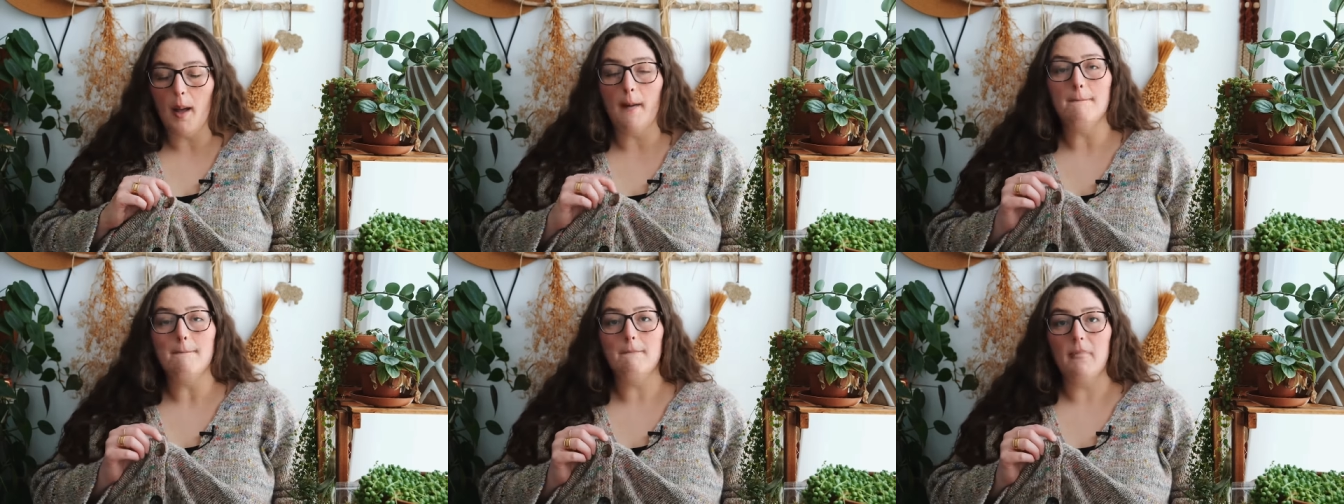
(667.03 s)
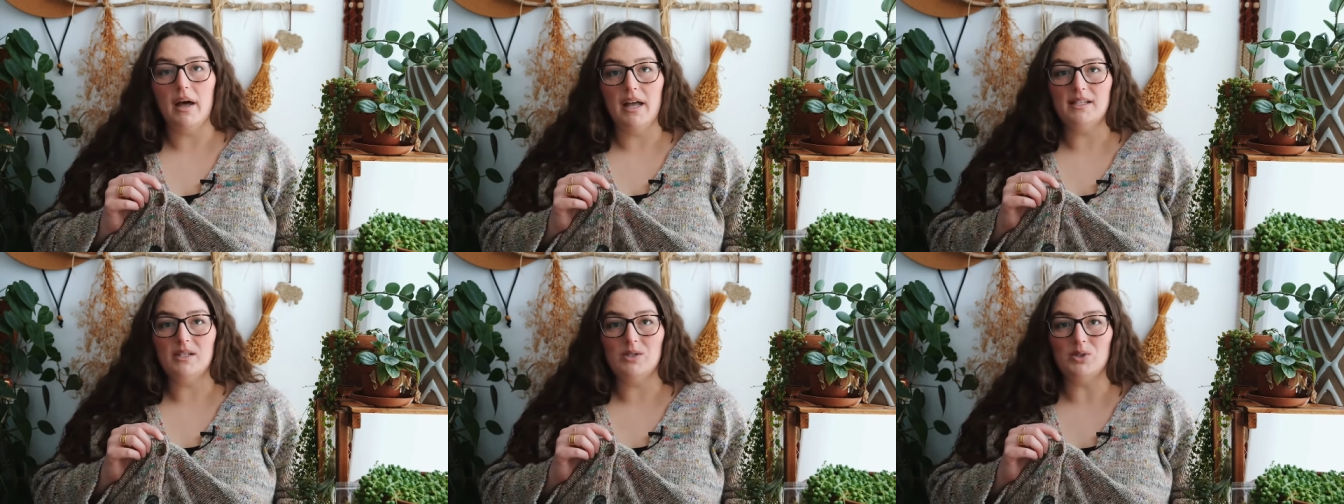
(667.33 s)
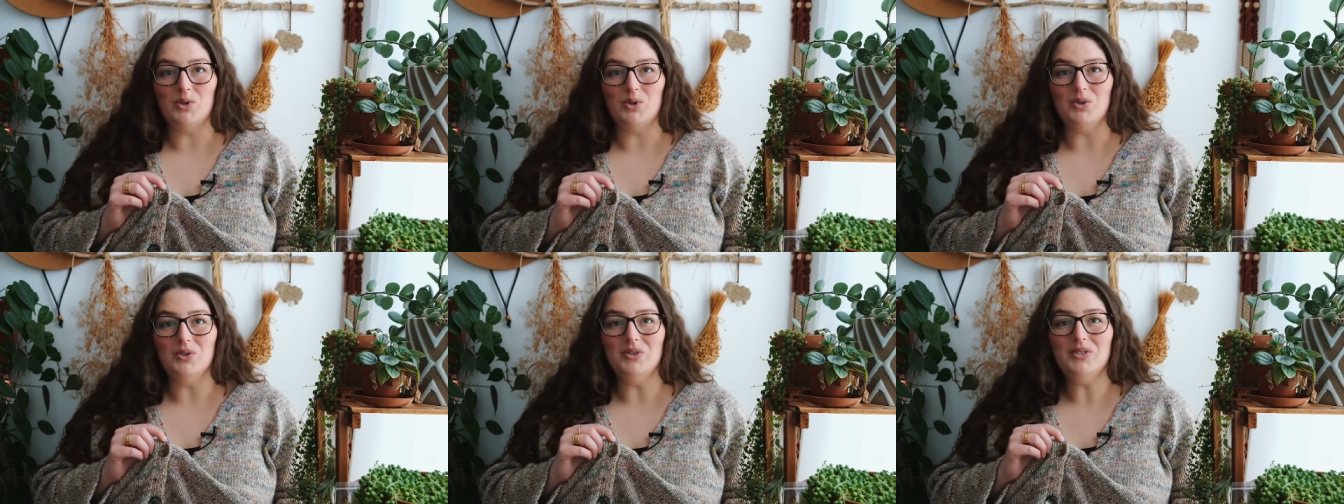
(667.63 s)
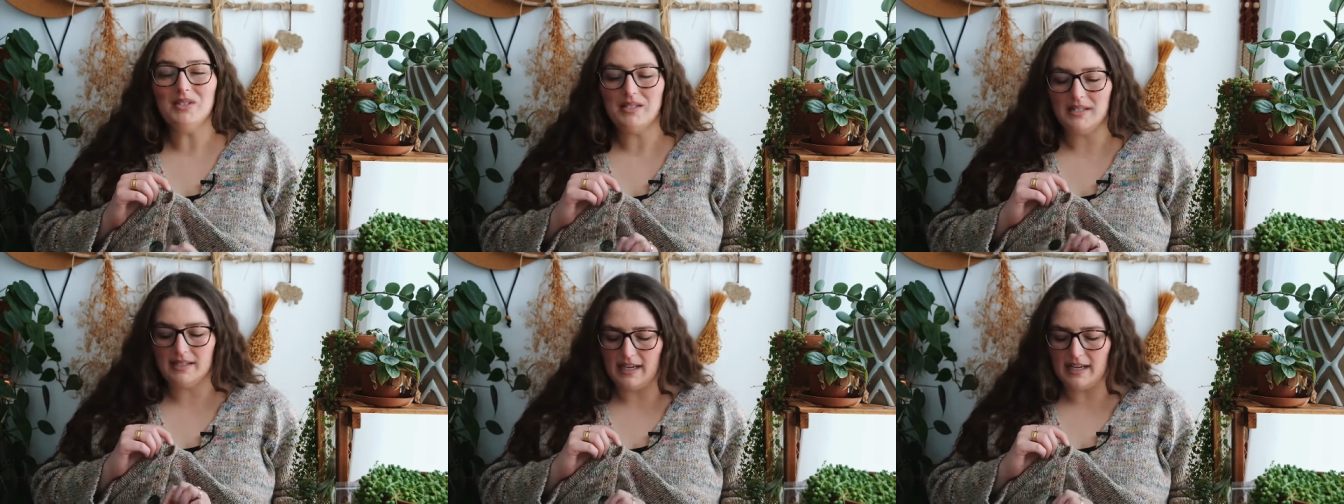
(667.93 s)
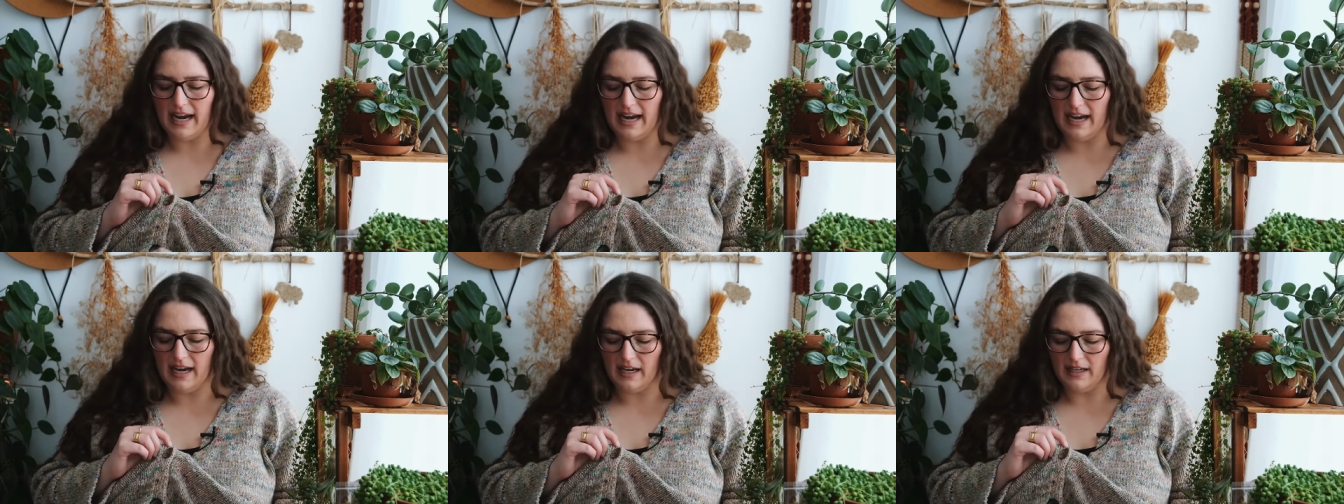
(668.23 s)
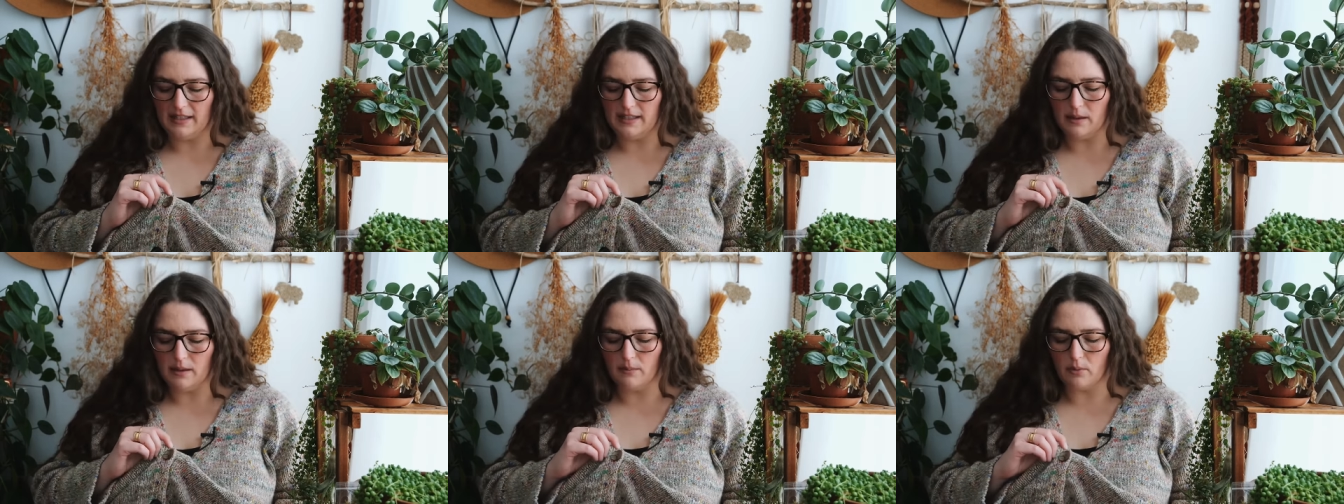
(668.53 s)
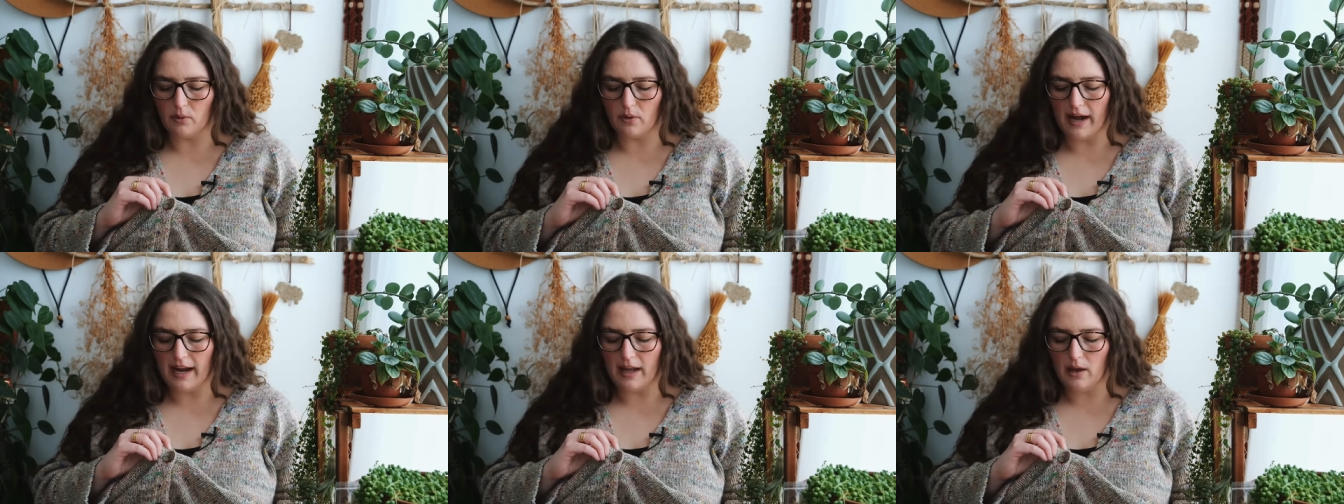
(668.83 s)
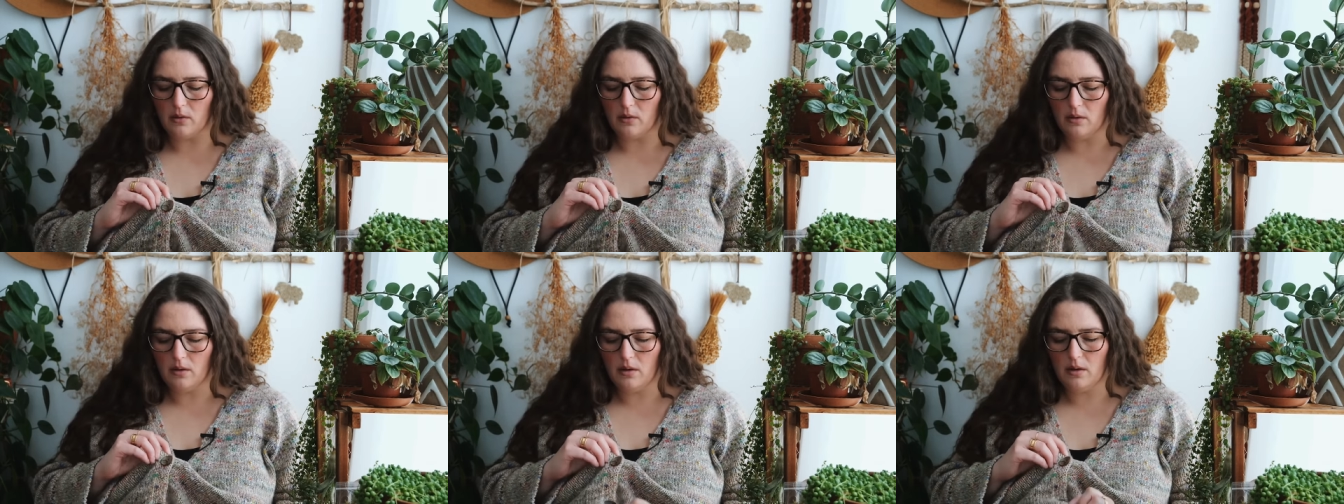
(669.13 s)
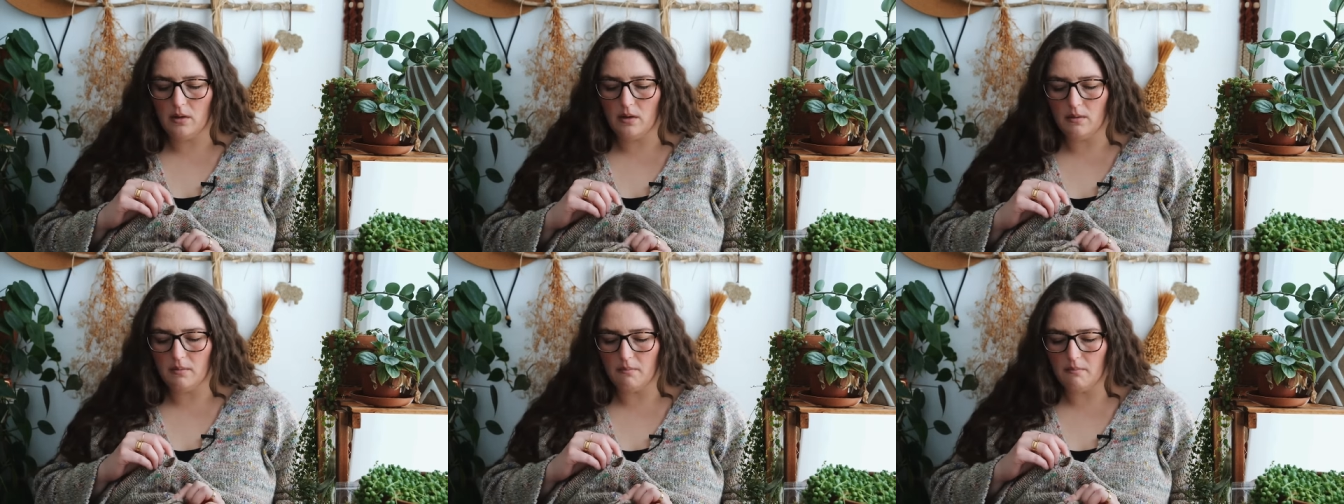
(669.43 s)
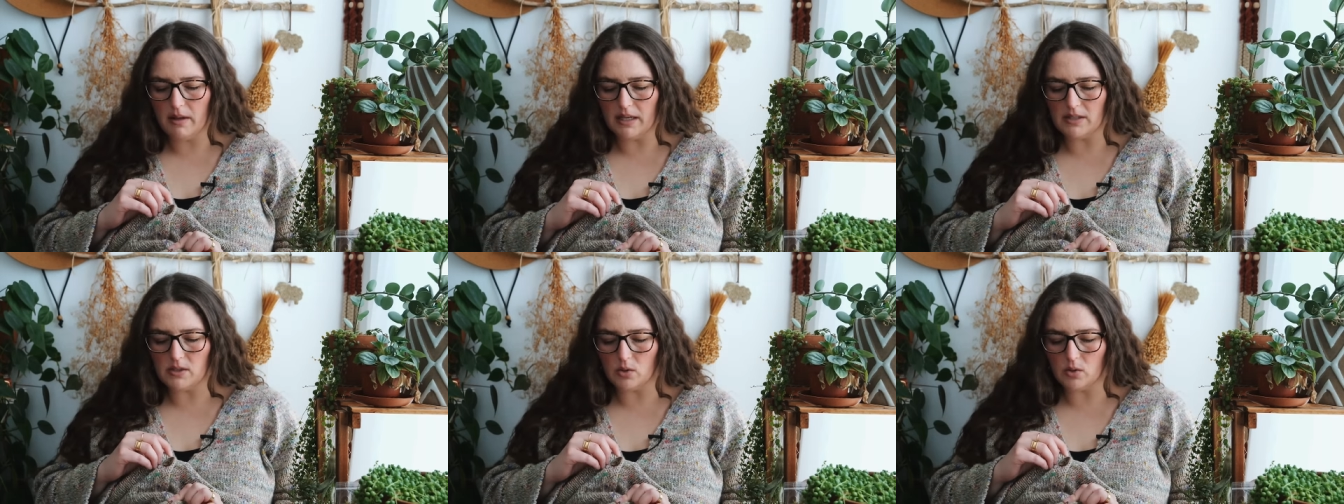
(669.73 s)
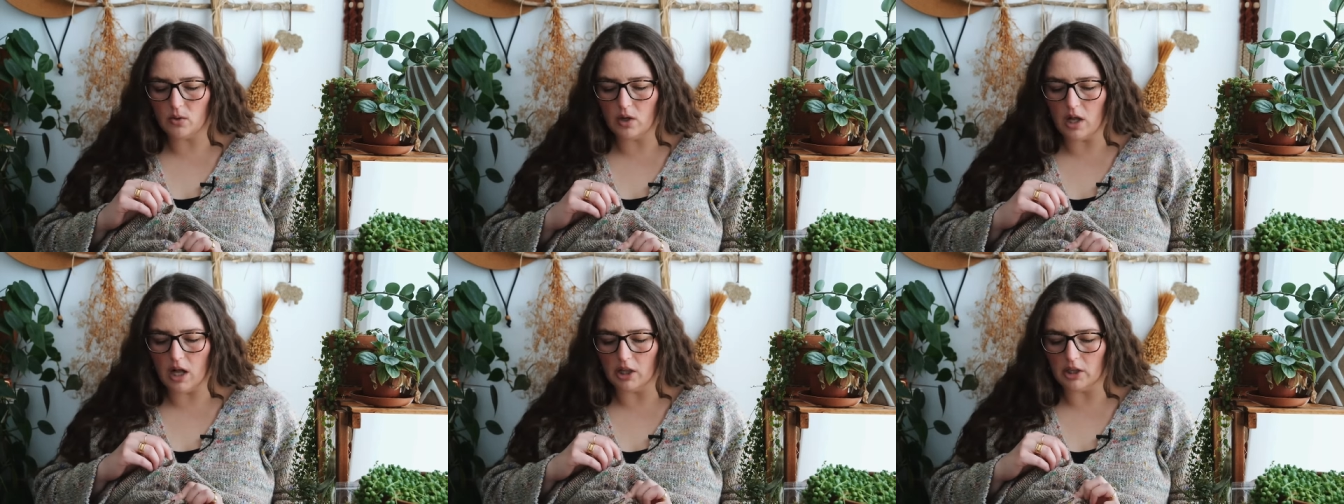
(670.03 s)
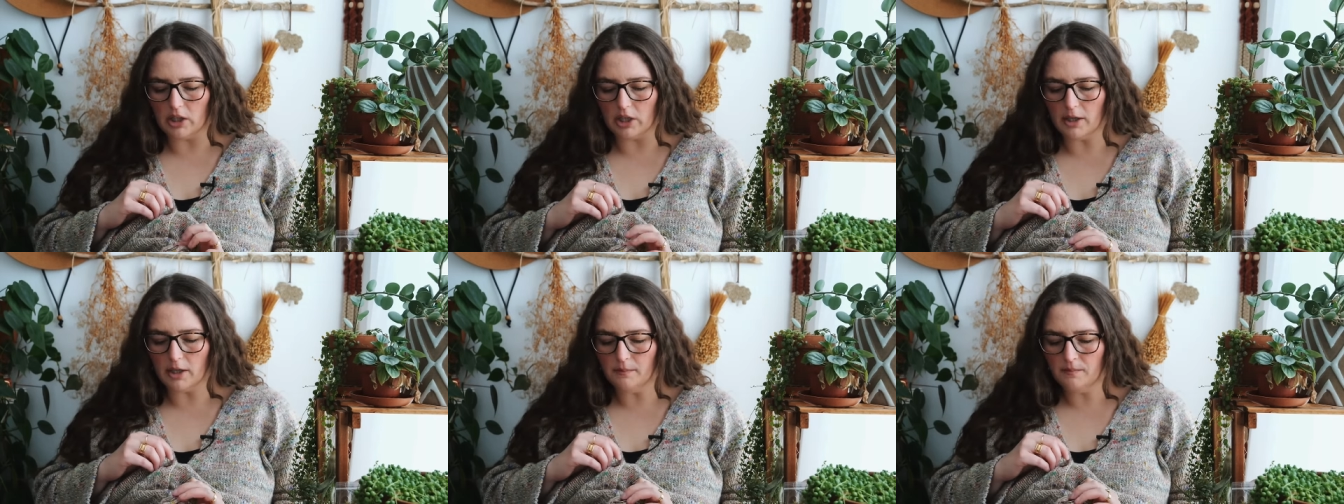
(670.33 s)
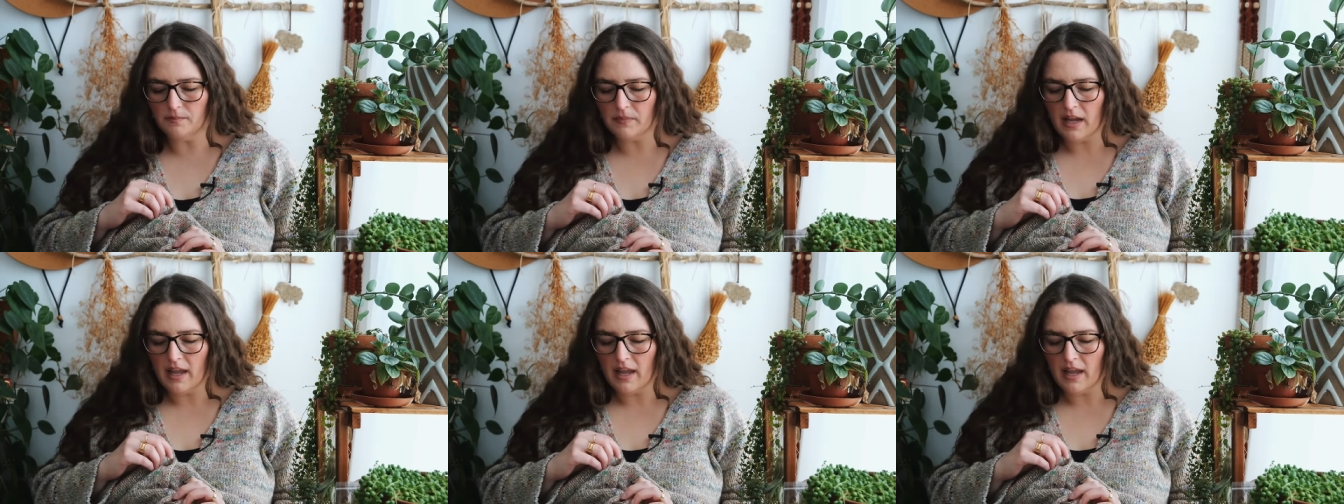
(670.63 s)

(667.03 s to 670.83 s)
muscles, and it's a brown muscle color,